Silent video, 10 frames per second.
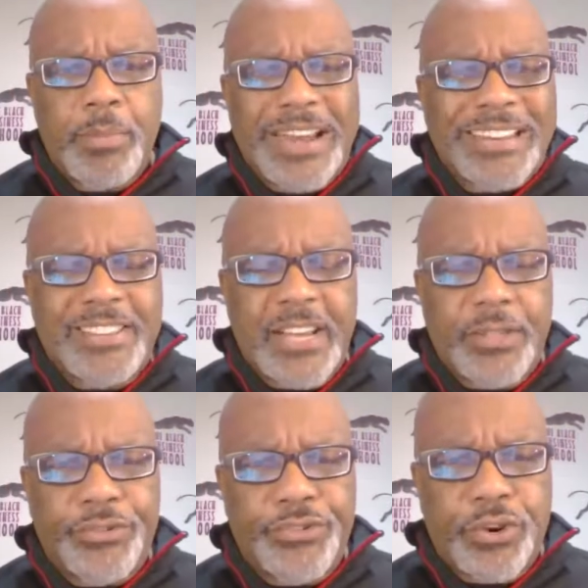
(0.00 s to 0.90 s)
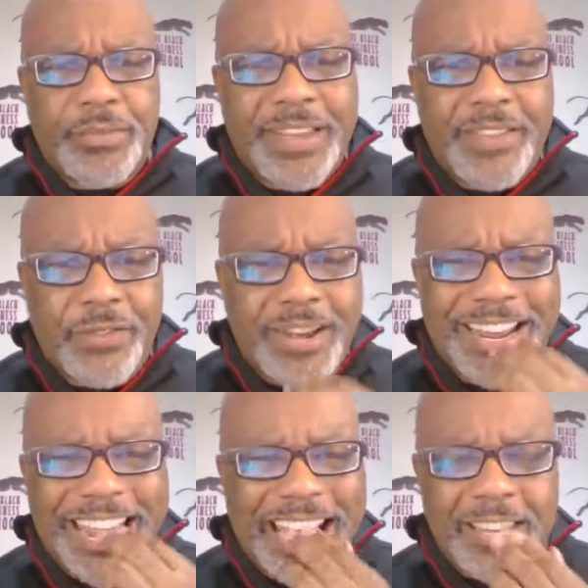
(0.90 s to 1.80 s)
practice saying those terms
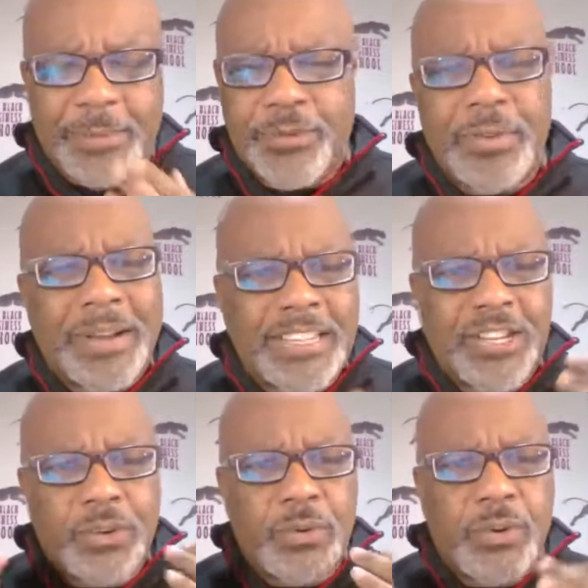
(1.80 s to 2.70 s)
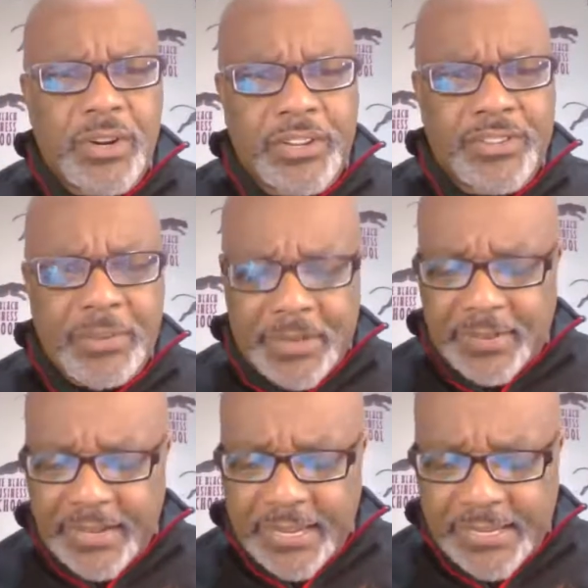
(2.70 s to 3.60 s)
because I'm doing my dental work and
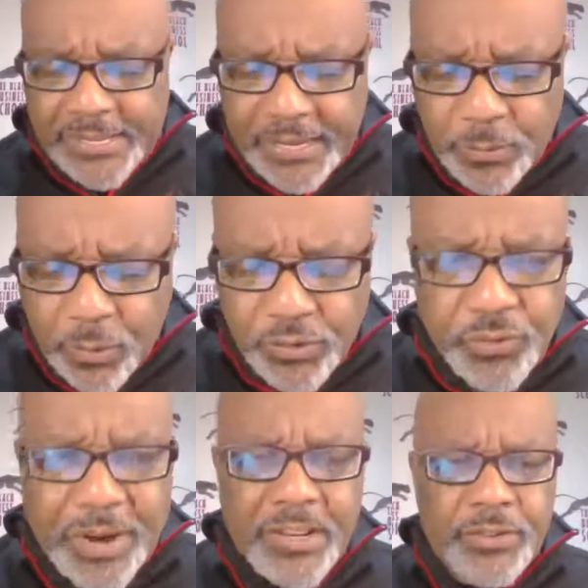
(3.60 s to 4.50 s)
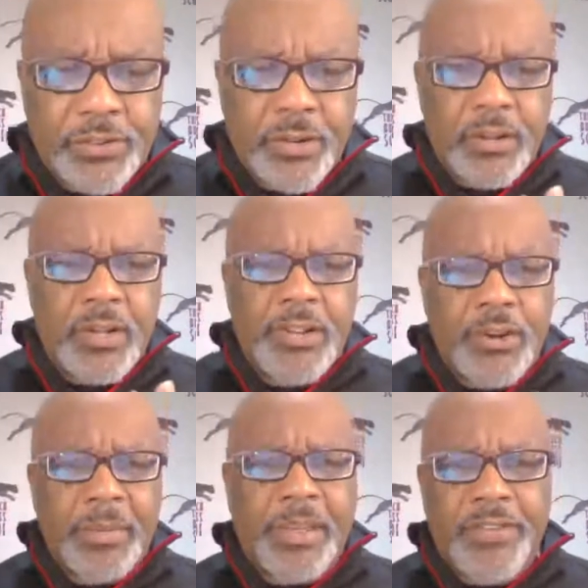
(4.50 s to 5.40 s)
sometimes I can't say words right. So y'all
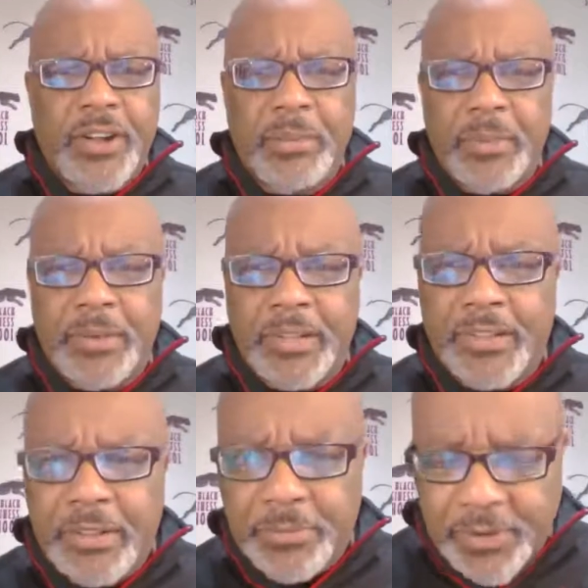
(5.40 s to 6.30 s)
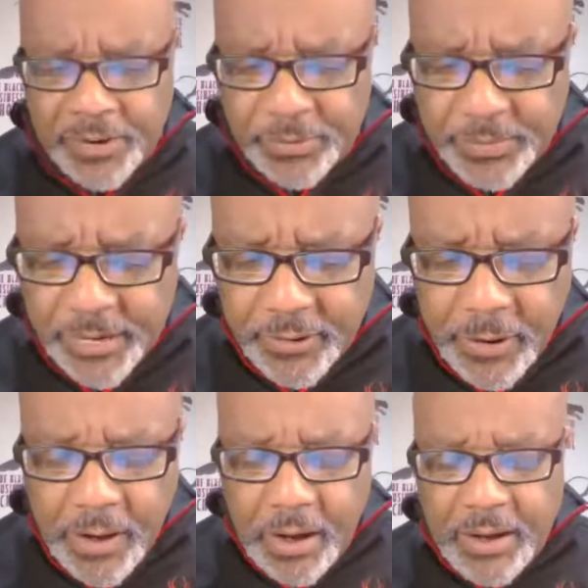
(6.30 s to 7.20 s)
don't make fun of me, please. I'm trying to do better.
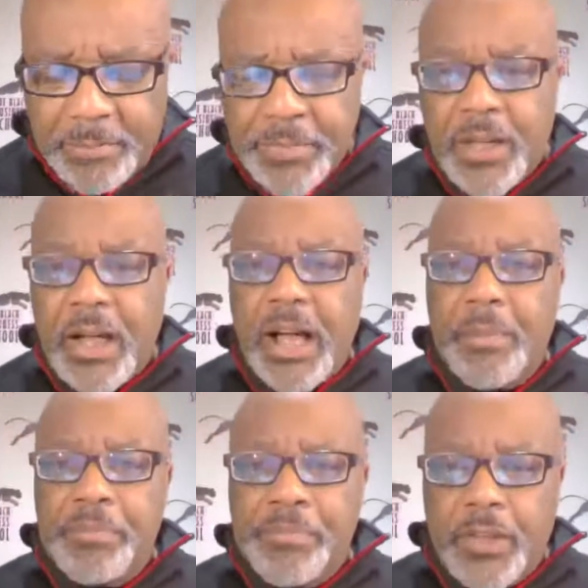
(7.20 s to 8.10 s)
All right.